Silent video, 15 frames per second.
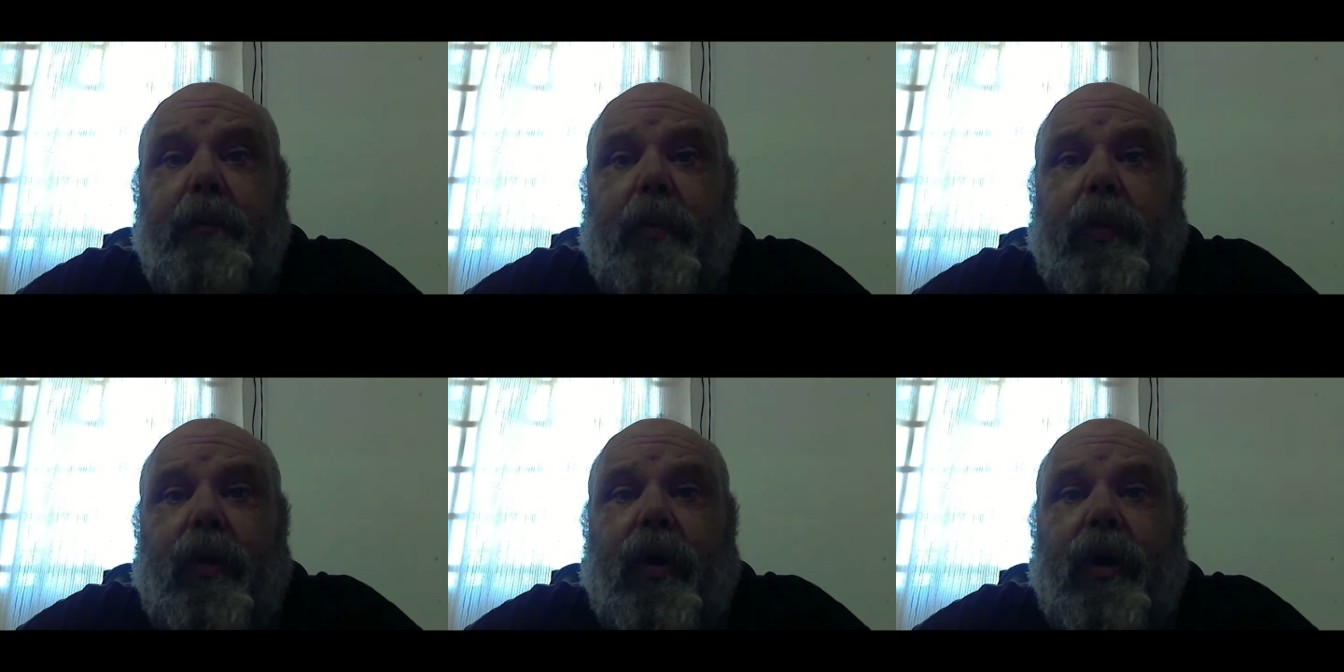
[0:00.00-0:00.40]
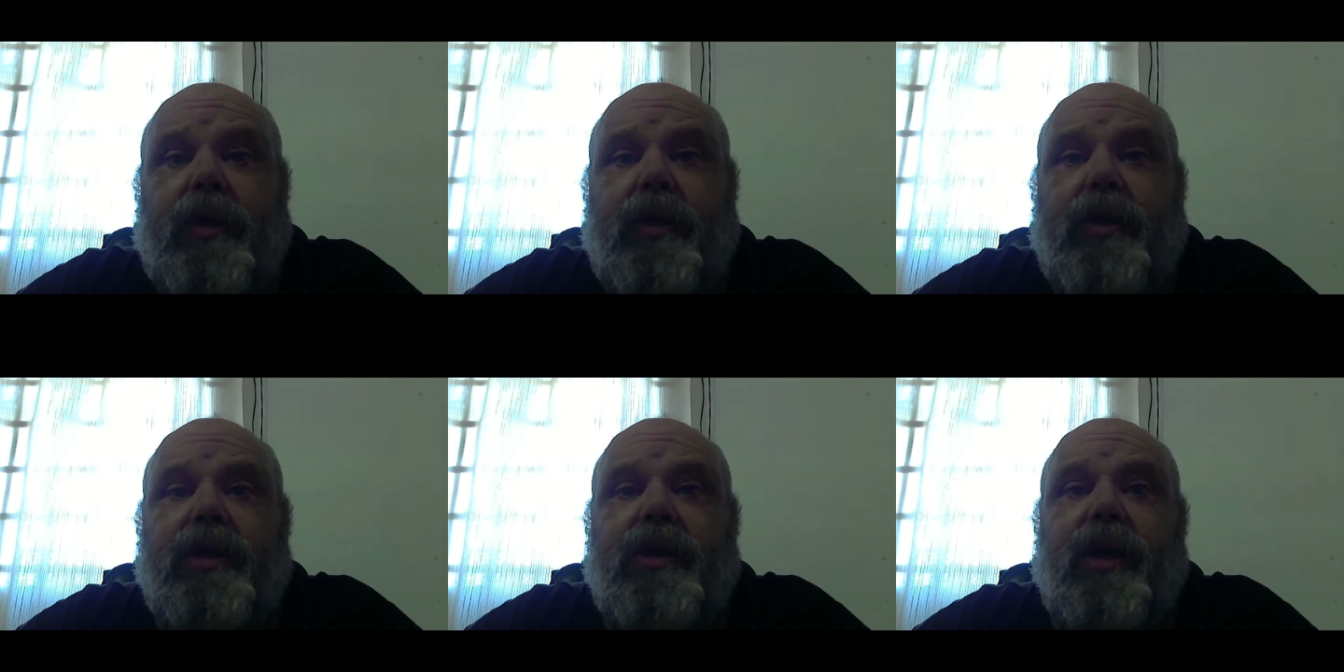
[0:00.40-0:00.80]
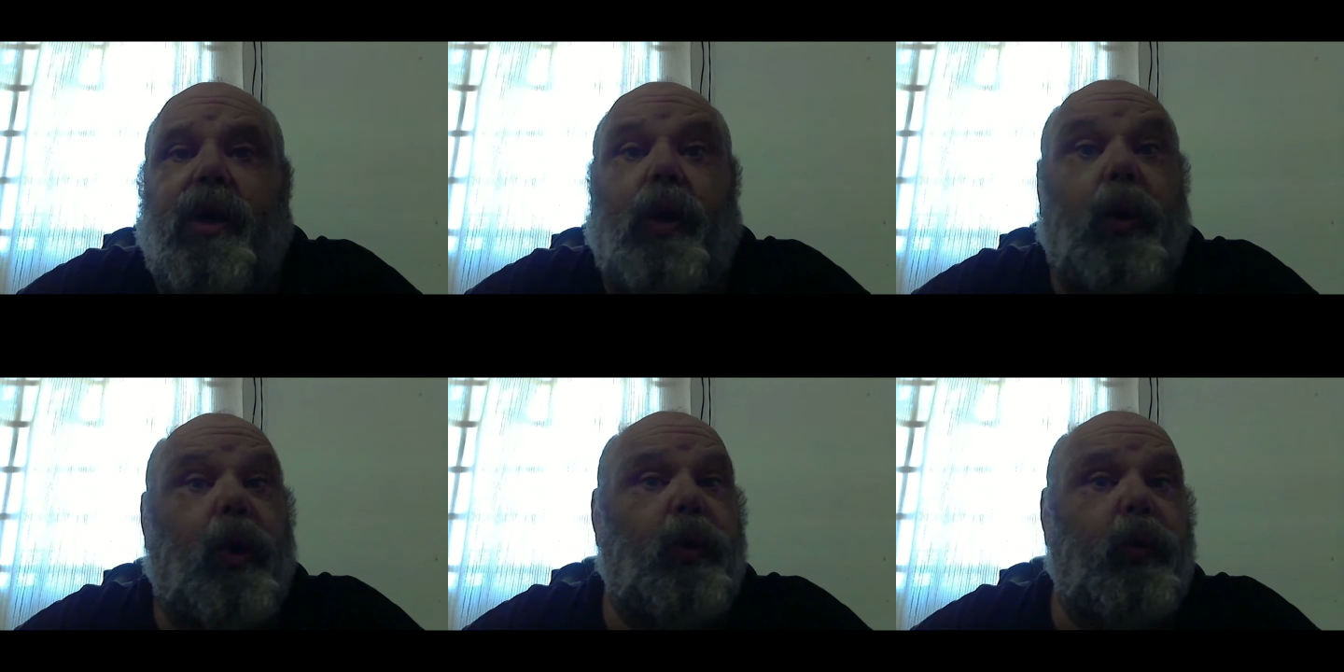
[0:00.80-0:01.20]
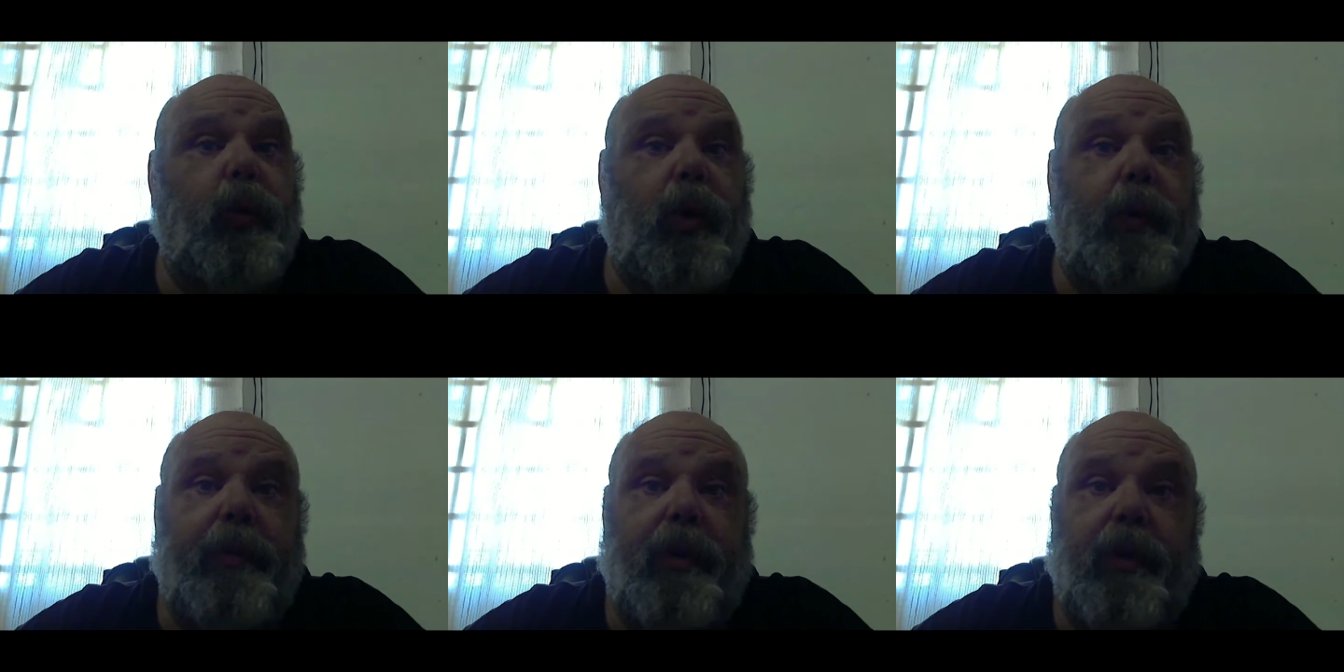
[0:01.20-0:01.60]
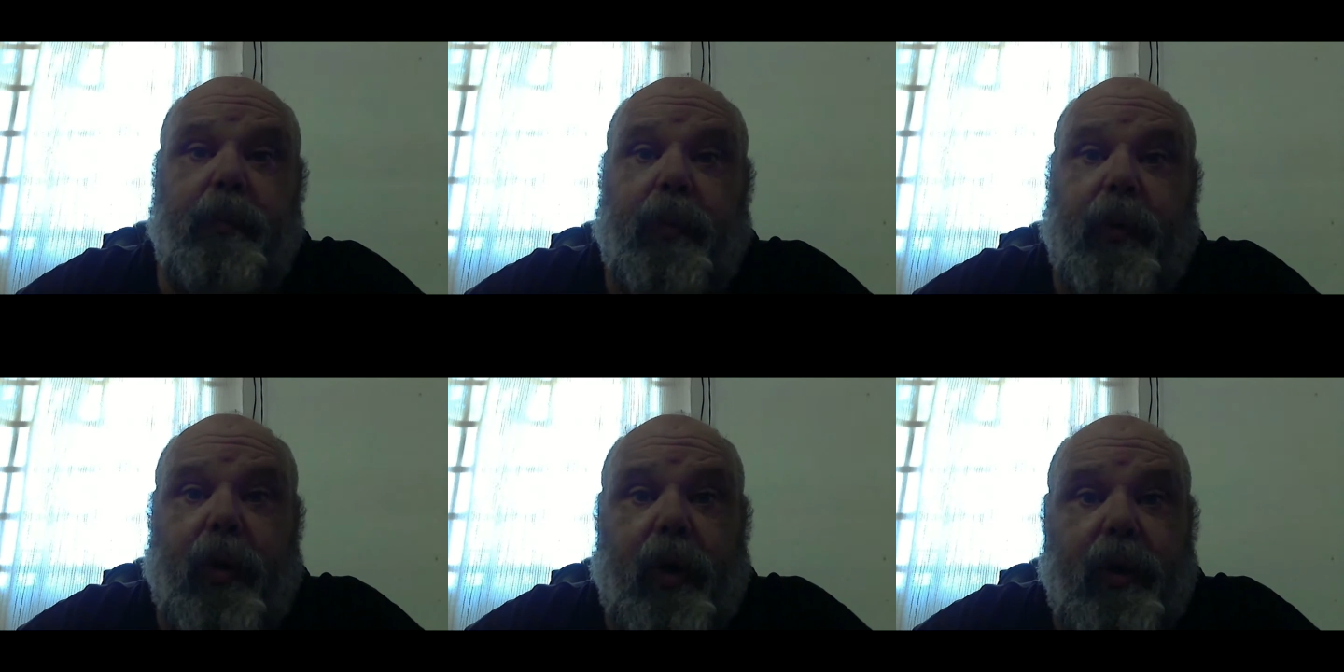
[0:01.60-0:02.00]
parts, not women
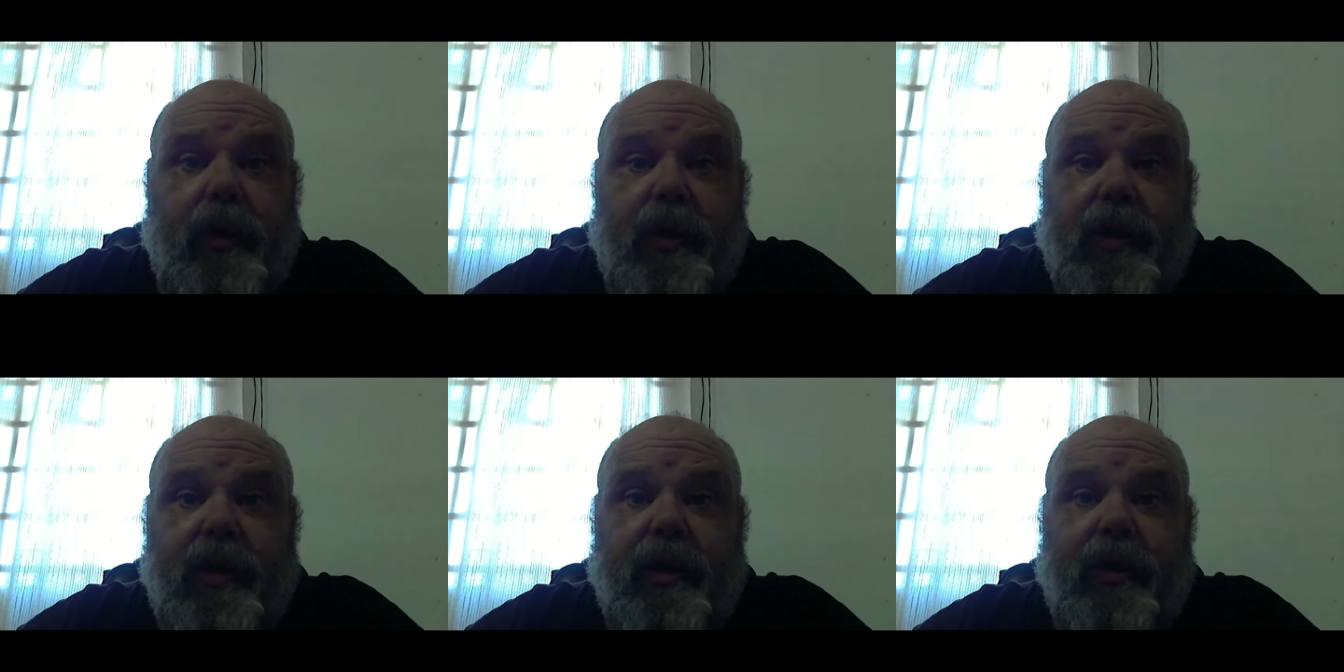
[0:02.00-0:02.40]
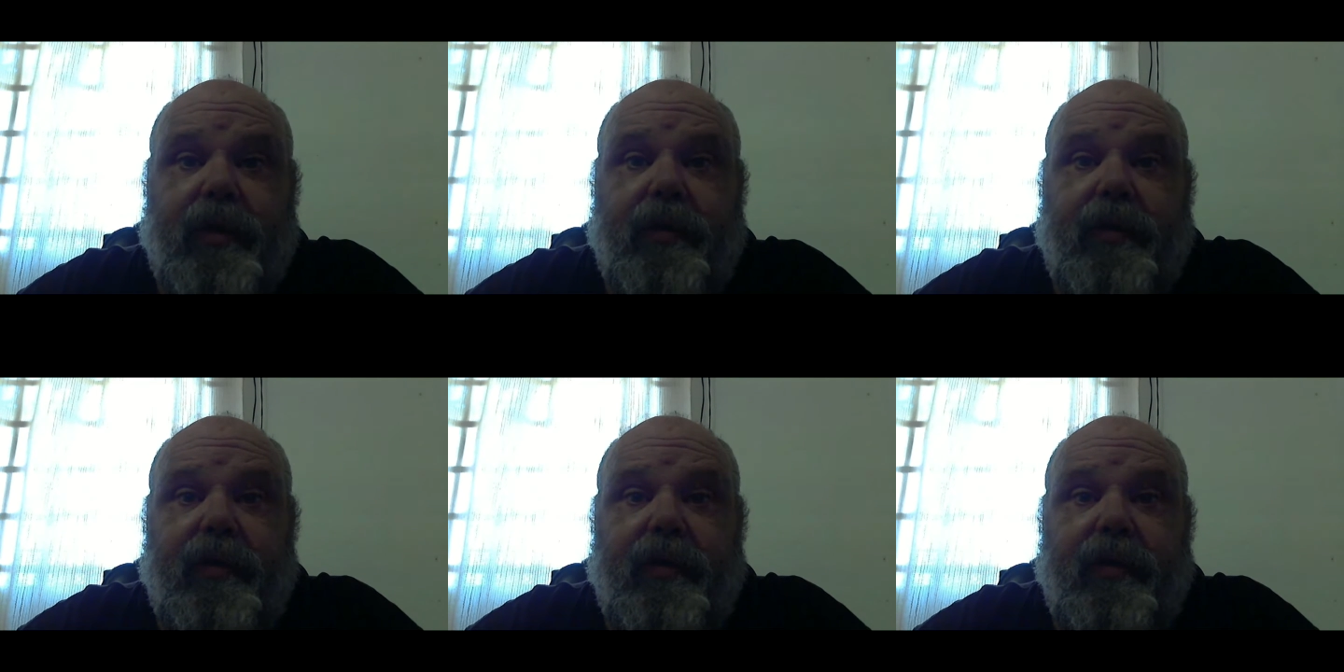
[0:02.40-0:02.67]
parts.